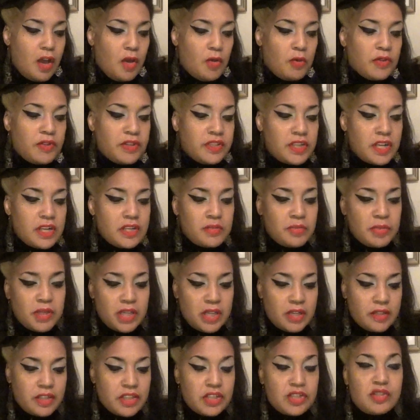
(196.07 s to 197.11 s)
With the judgment
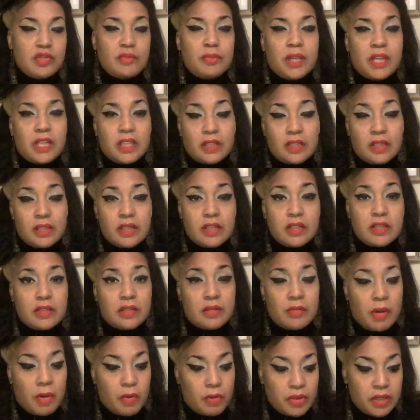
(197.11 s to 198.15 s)
here, this is you making decisions
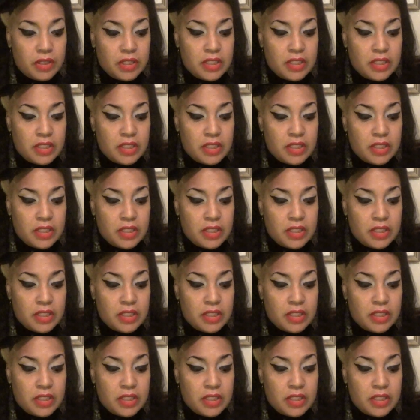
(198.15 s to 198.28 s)
about what